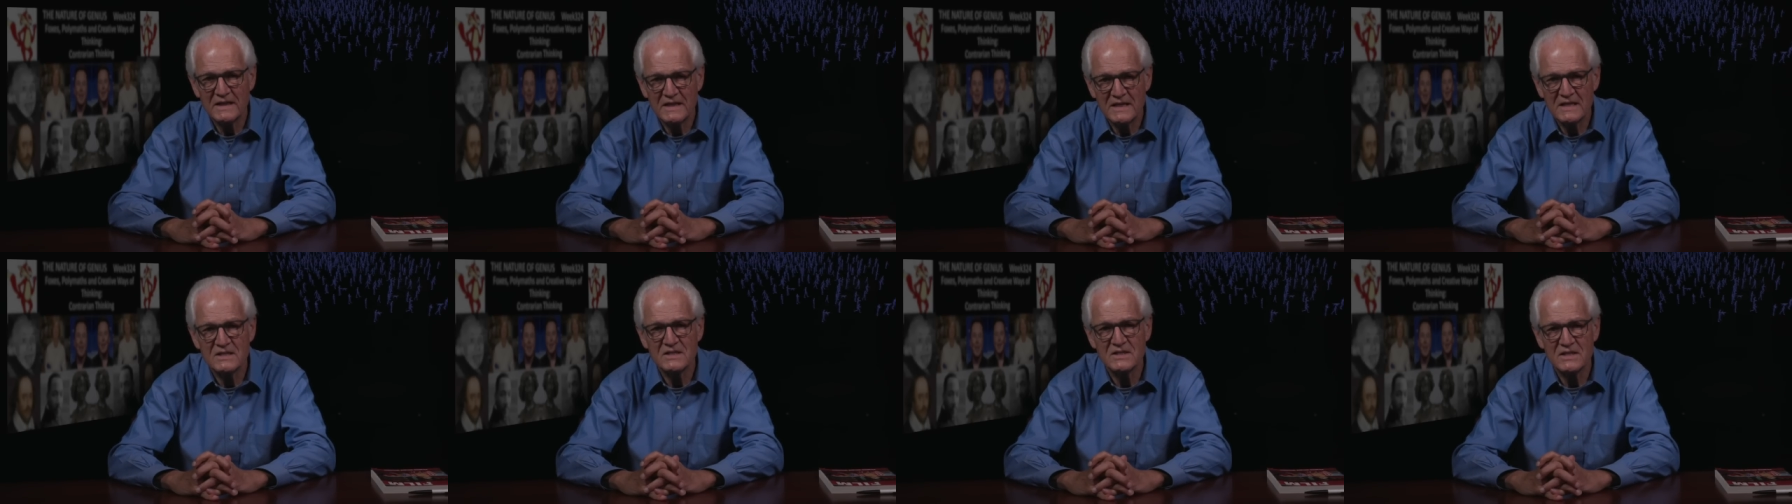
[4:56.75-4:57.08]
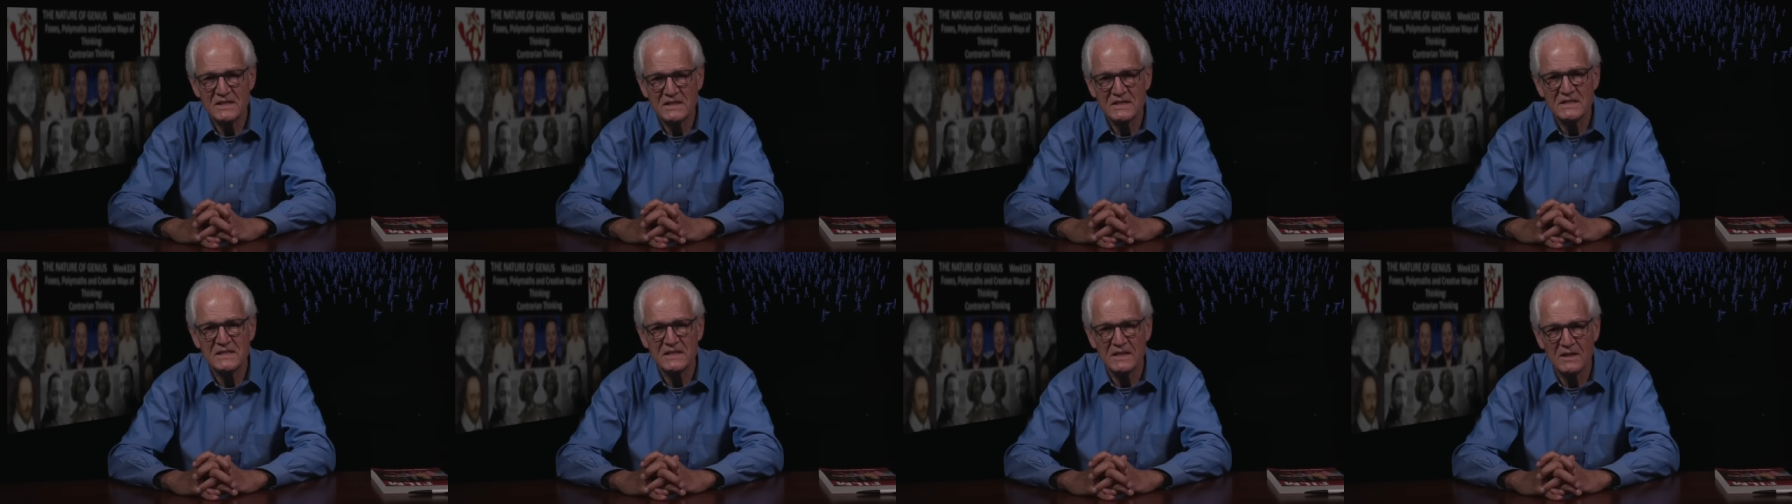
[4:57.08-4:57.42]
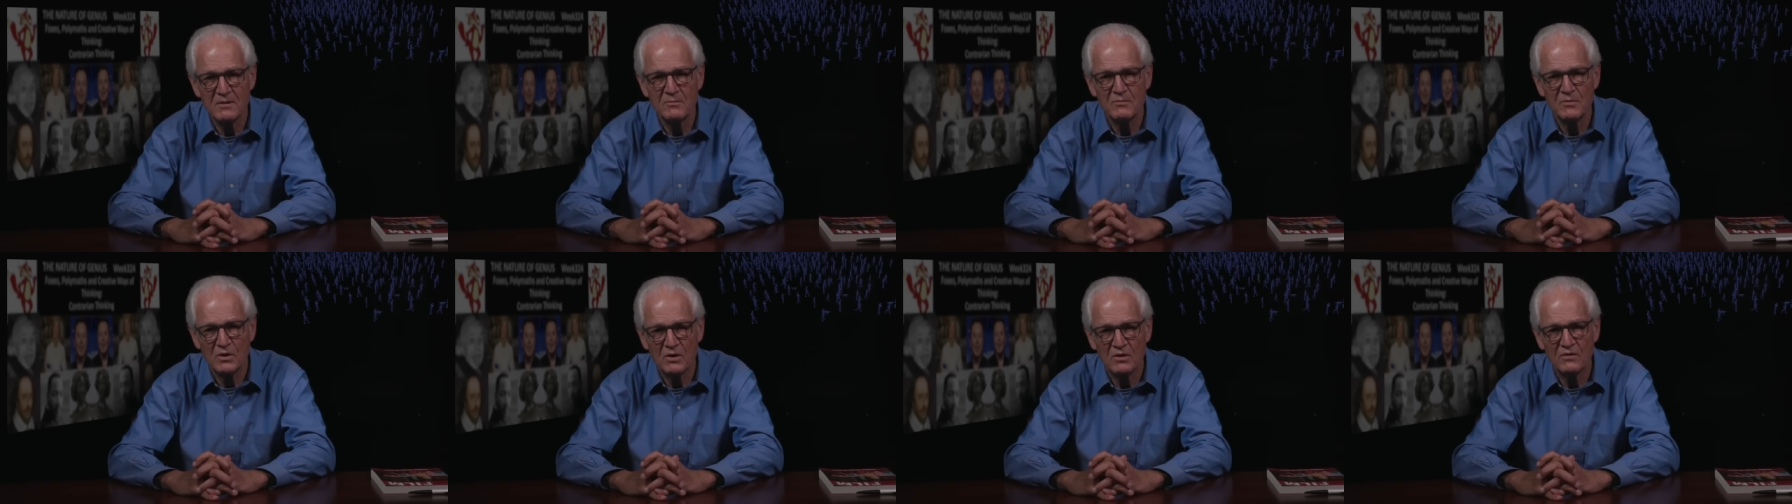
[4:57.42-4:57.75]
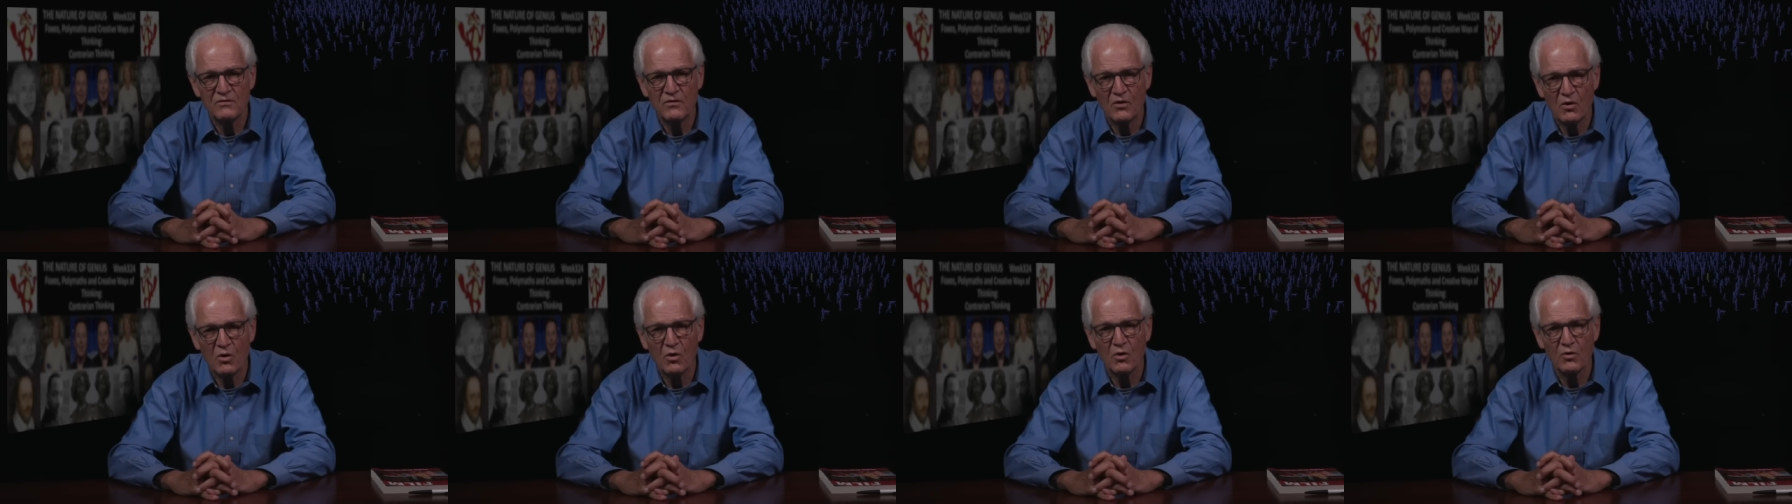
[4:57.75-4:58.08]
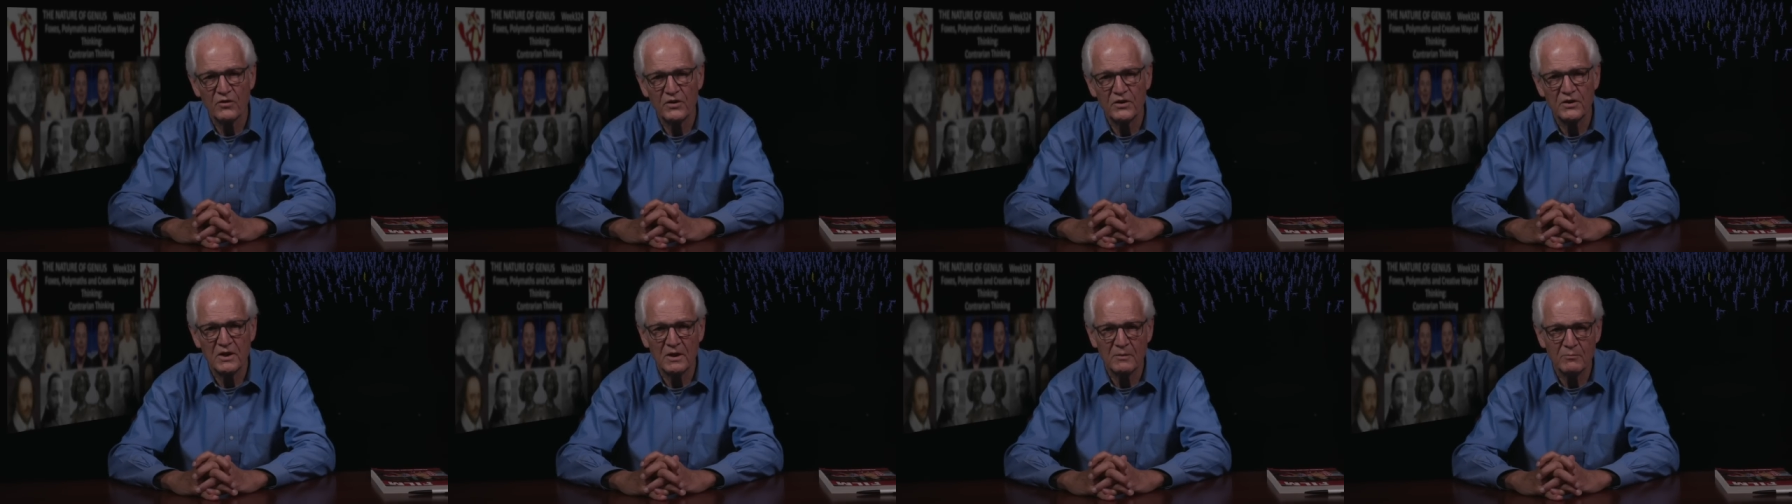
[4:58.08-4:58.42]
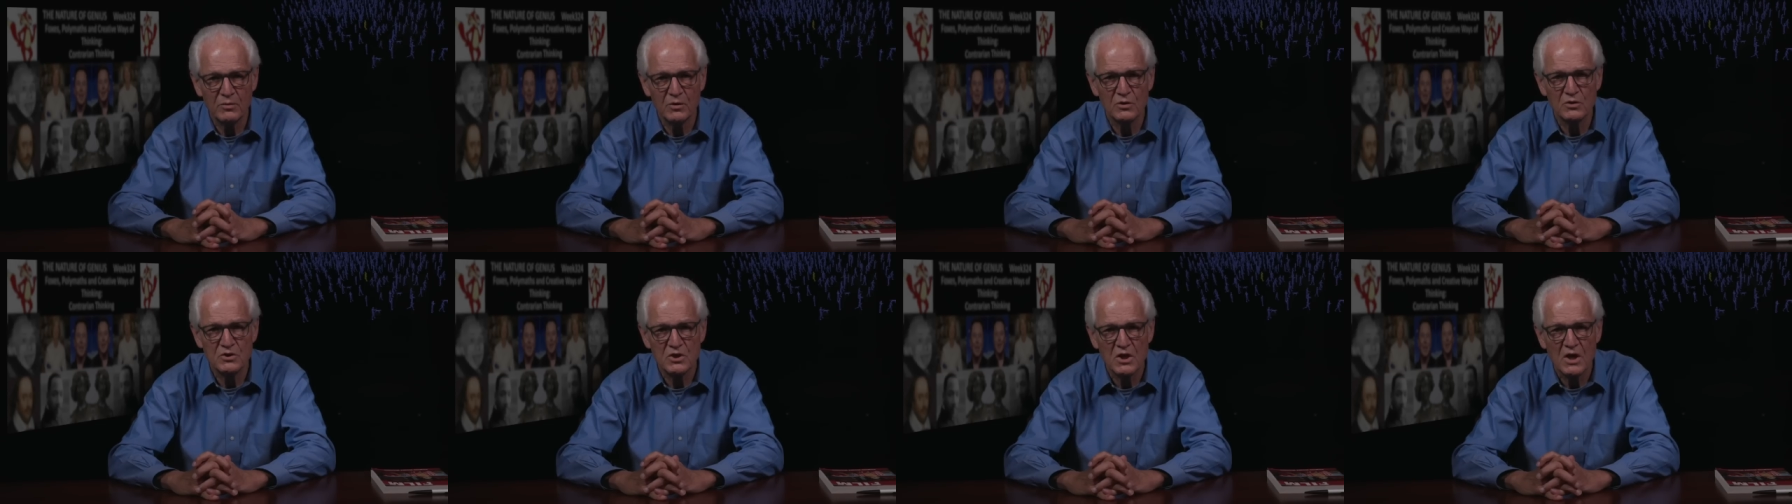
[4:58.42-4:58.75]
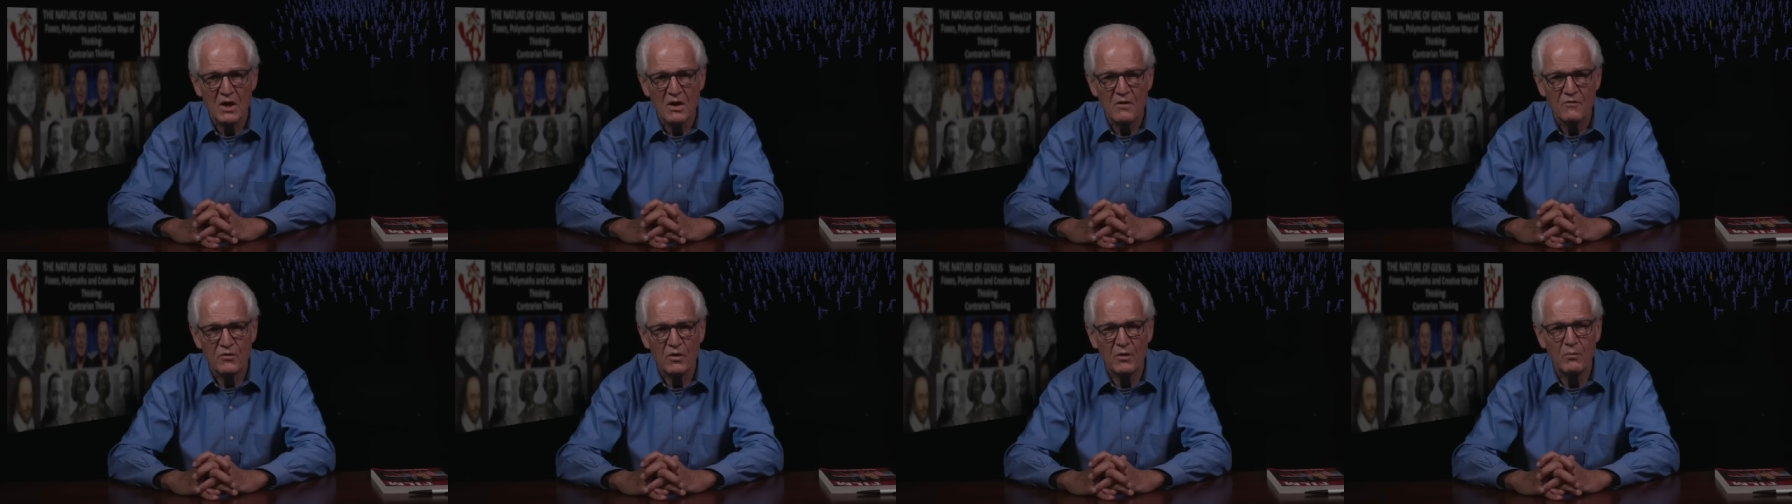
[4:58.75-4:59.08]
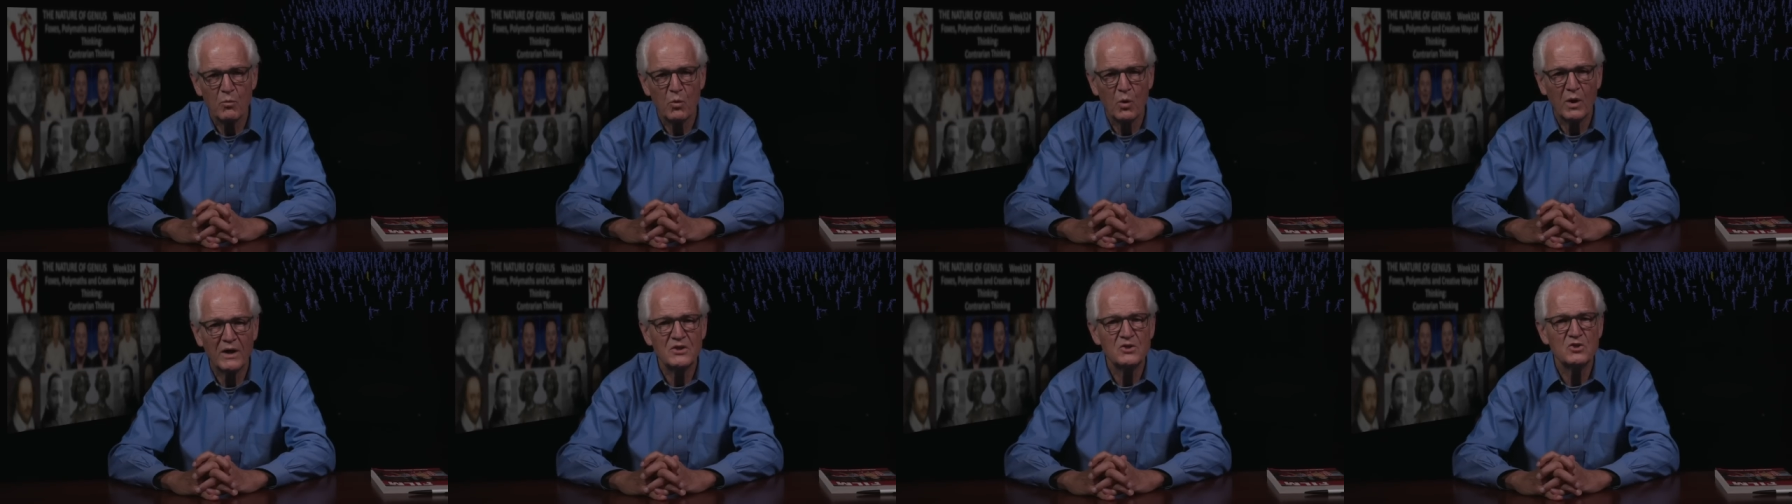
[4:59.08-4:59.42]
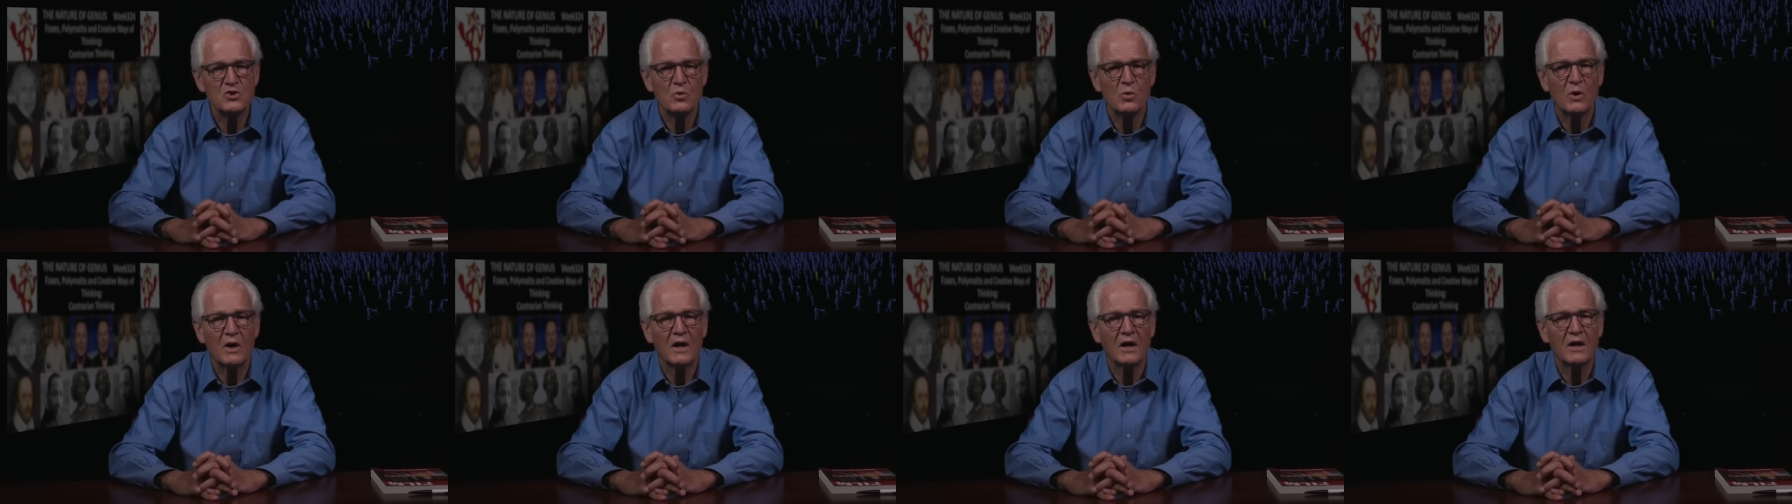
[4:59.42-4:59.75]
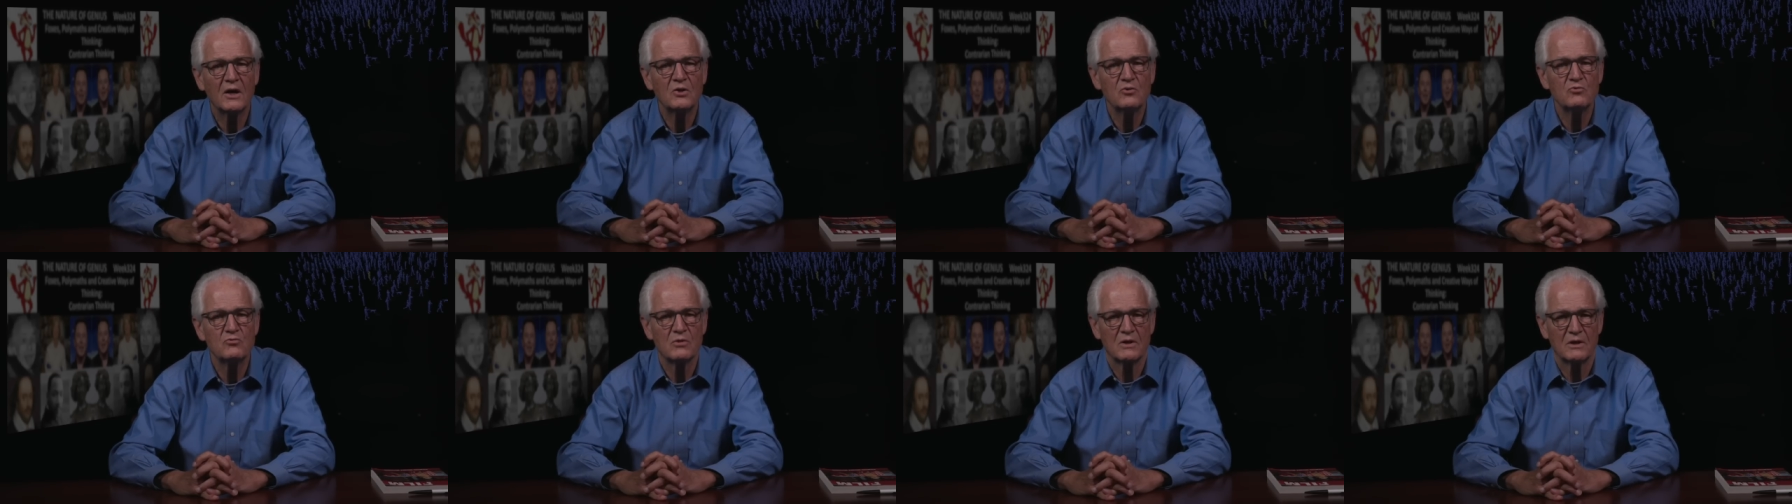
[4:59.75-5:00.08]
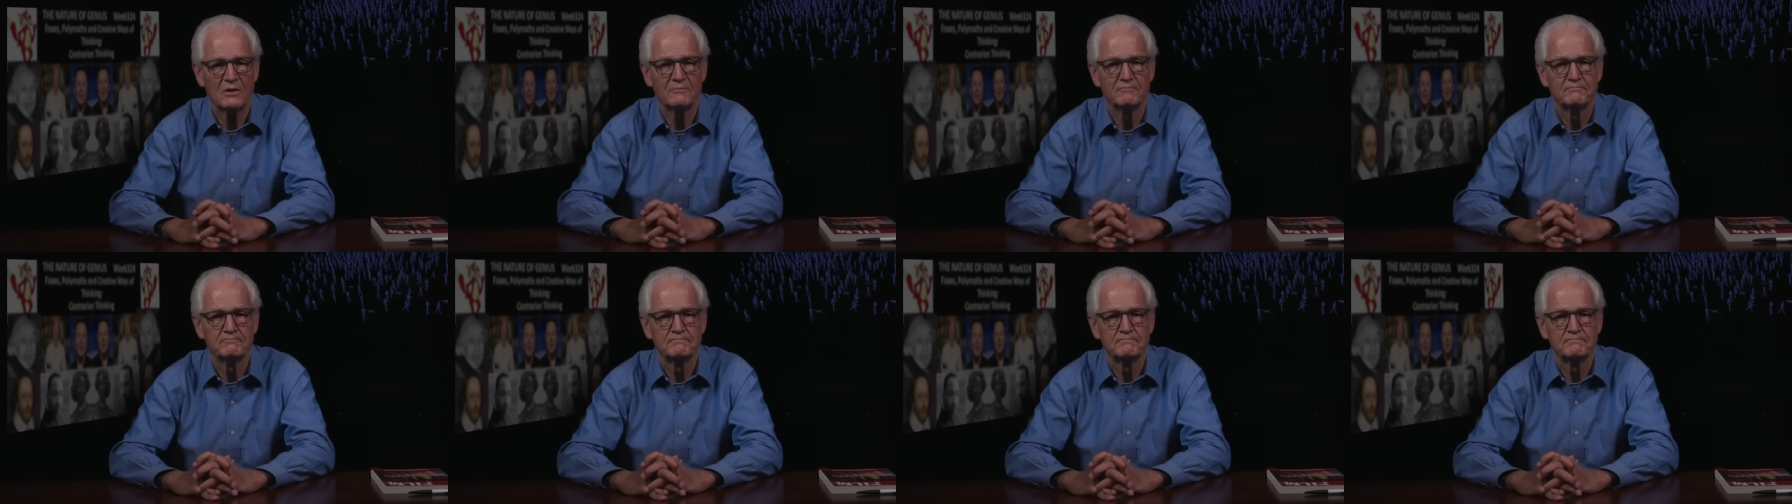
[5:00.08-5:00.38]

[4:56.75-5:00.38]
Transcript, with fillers: is the sum of all the numbers from 1 to 100?